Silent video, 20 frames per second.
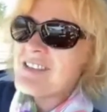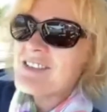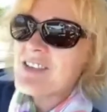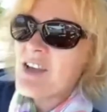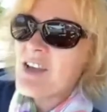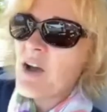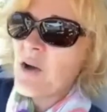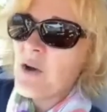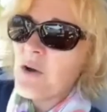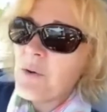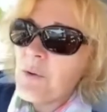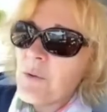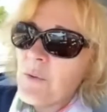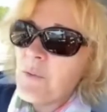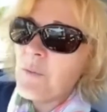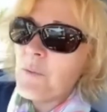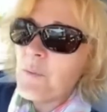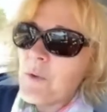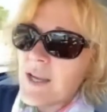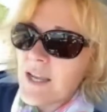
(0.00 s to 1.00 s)
So
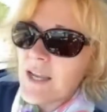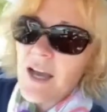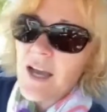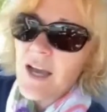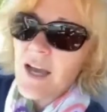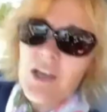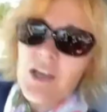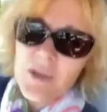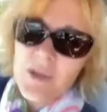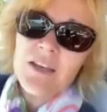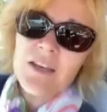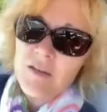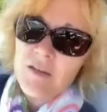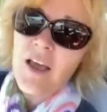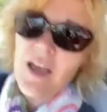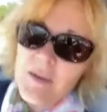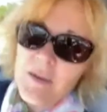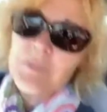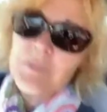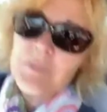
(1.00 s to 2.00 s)
we are going next.
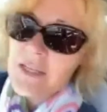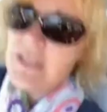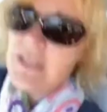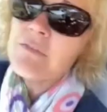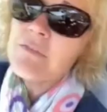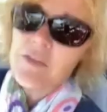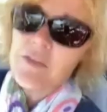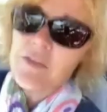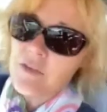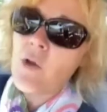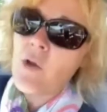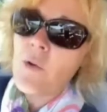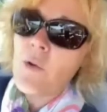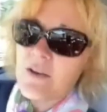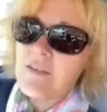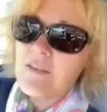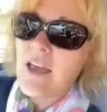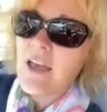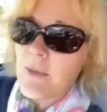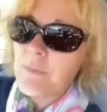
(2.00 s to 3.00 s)
I believe that's
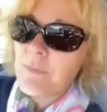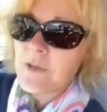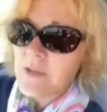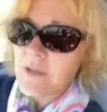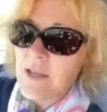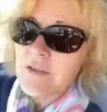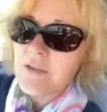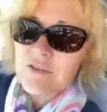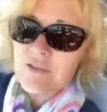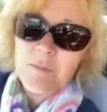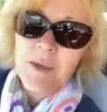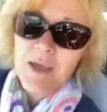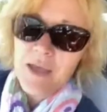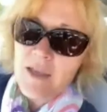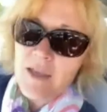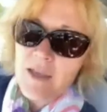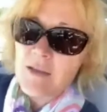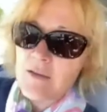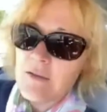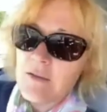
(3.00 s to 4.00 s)
going to happen next
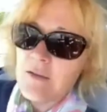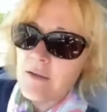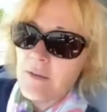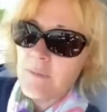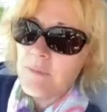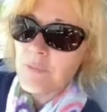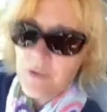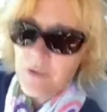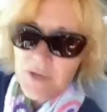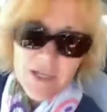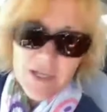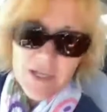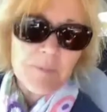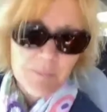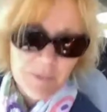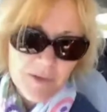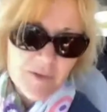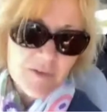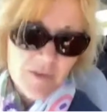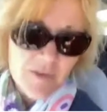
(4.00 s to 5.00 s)
May,
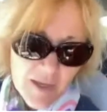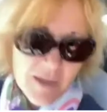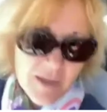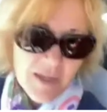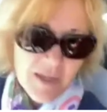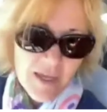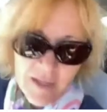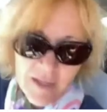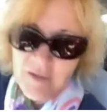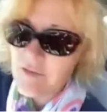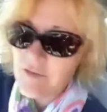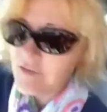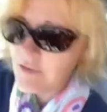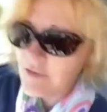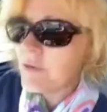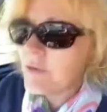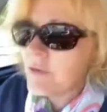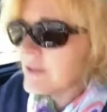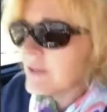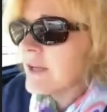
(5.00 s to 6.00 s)
pre-Olympics again.
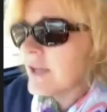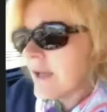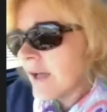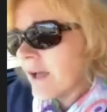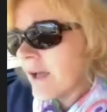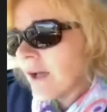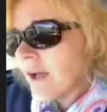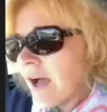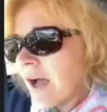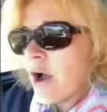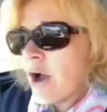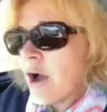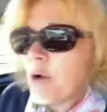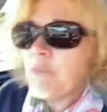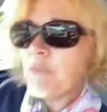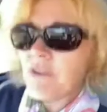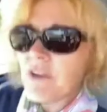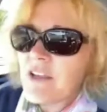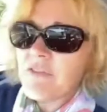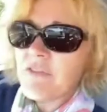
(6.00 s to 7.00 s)
So
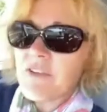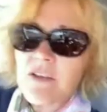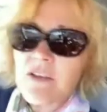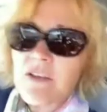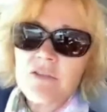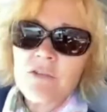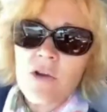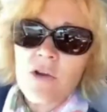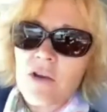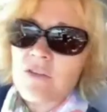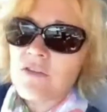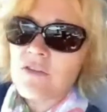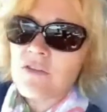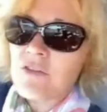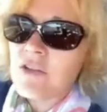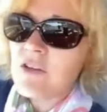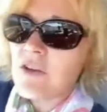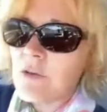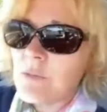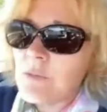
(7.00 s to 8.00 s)
hopefully, fingers crossed,
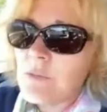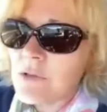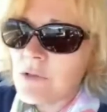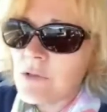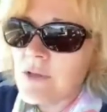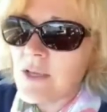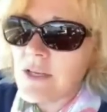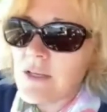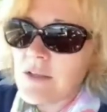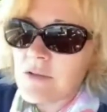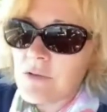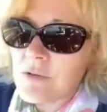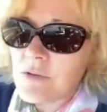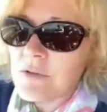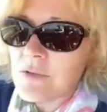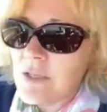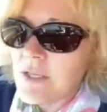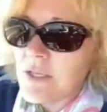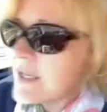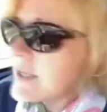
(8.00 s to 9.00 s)
you know, we'll all get it
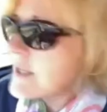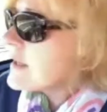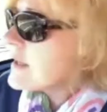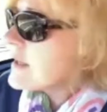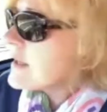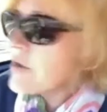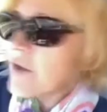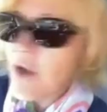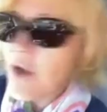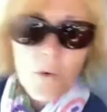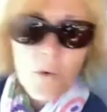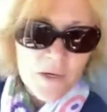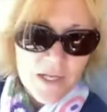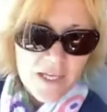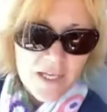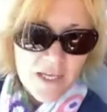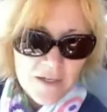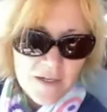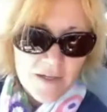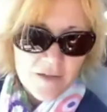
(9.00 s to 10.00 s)
all going
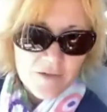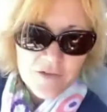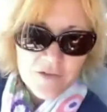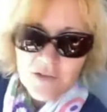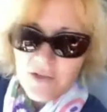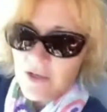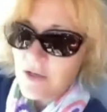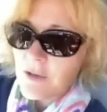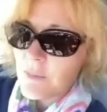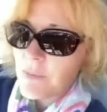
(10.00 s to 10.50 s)
again next year.